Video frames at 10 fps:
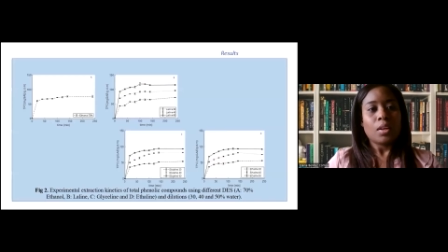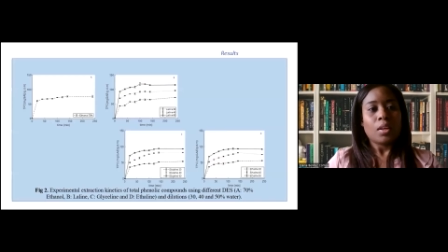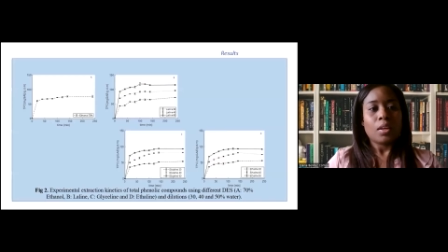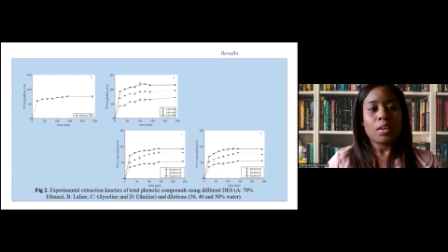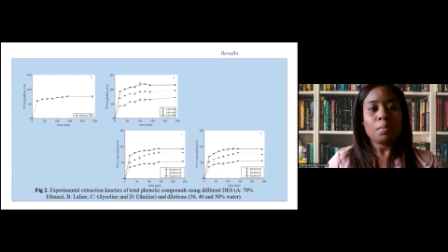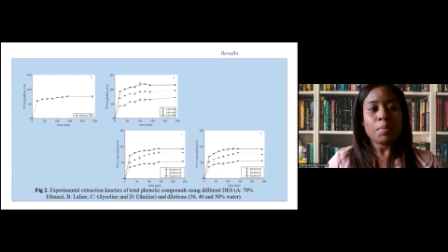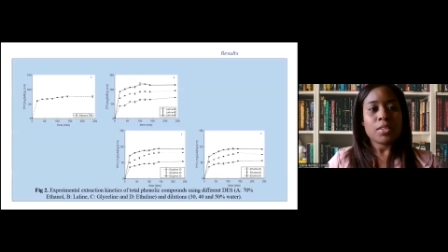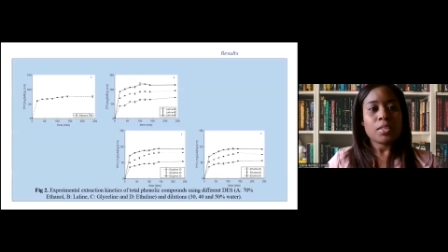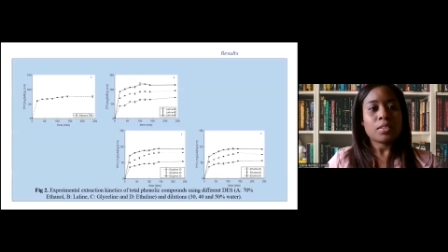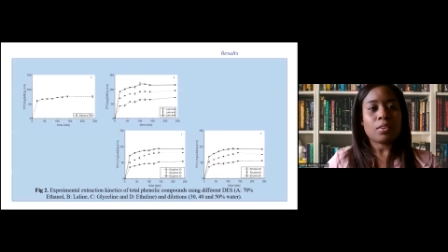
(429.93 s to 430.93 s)
Images
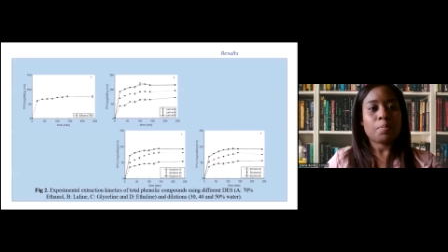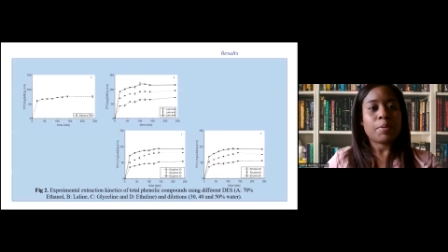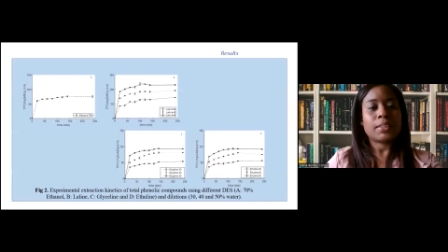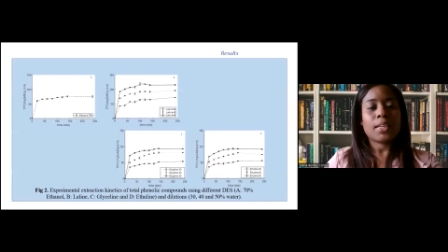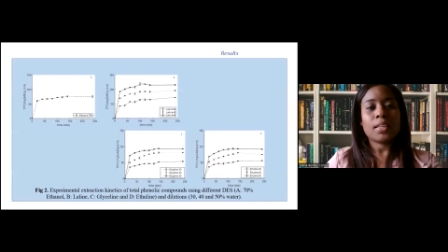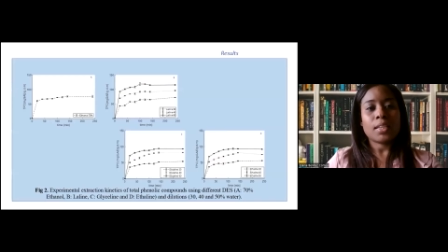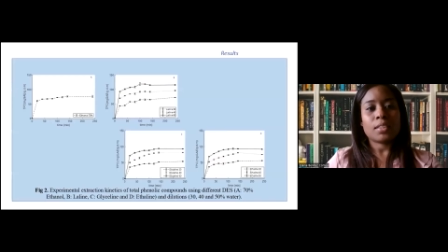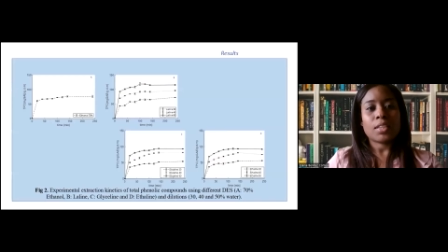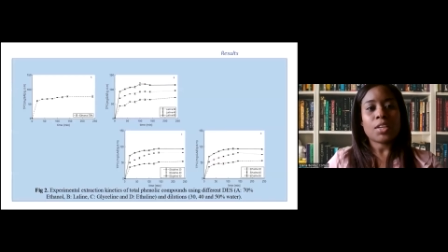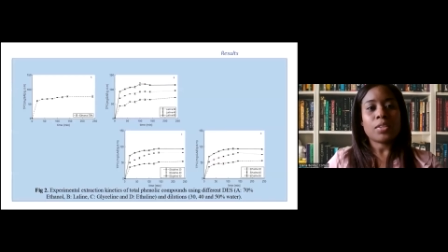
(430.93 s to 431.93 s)
represent
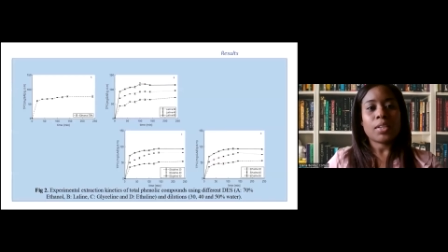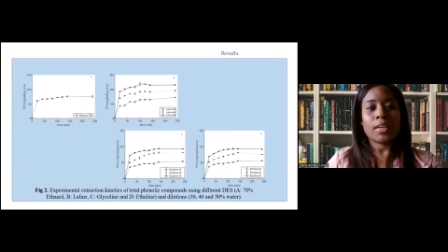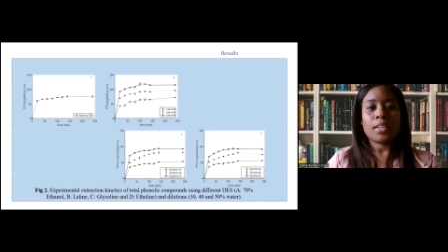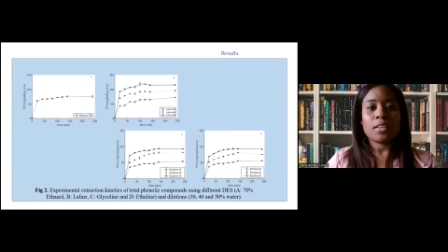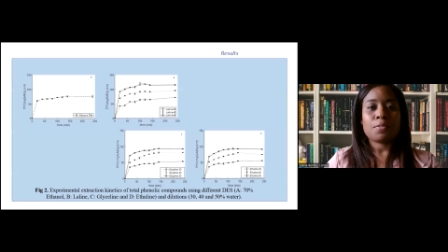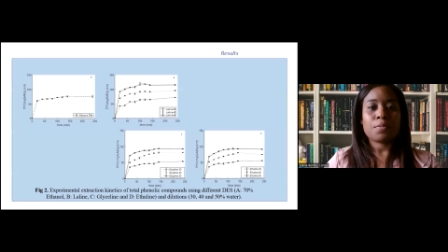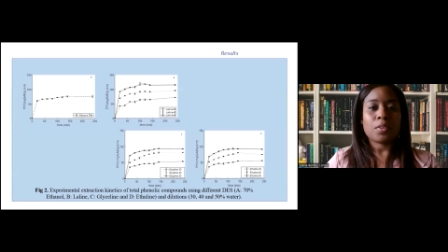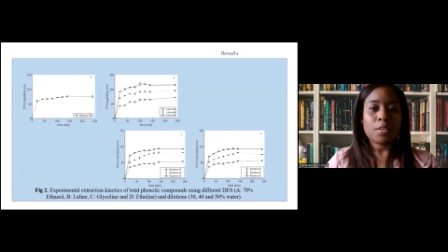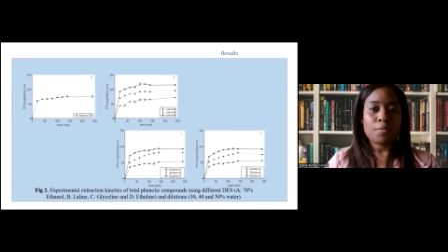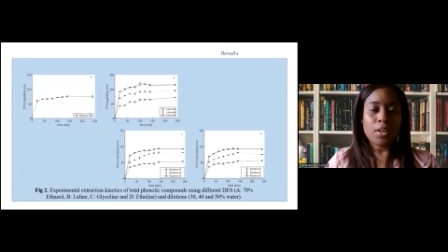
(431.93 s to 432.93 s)
extraction kinetic of
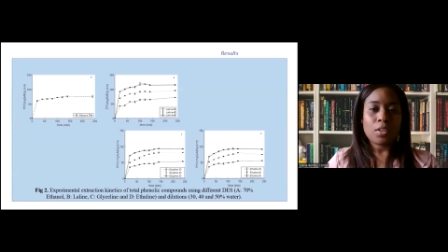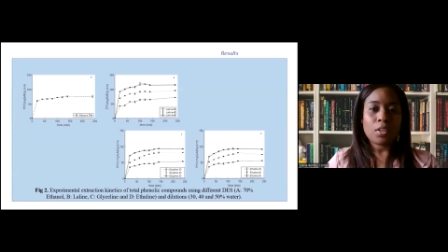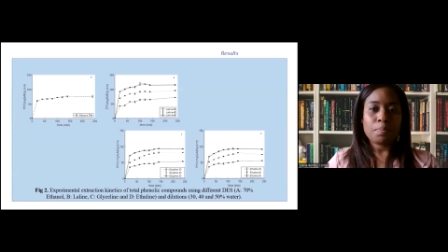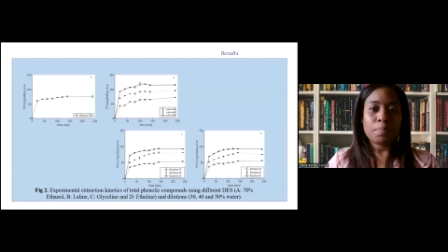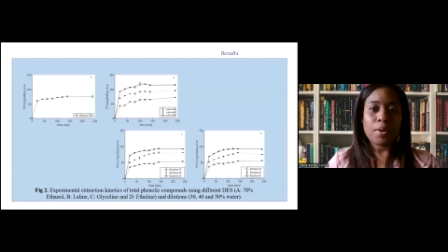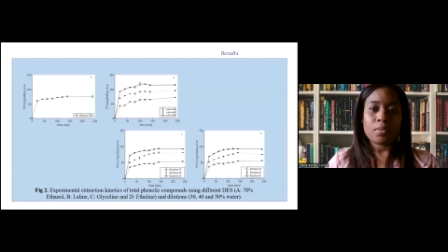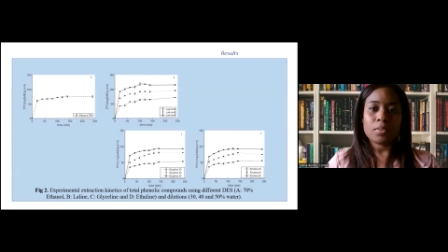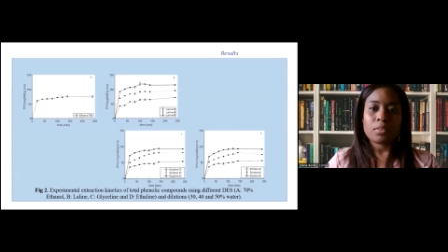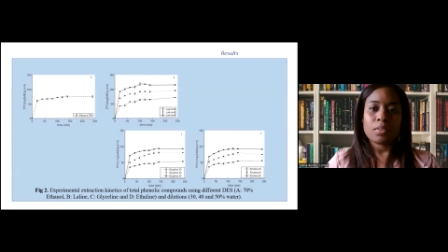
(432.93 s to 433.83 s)
total phenolic compounds.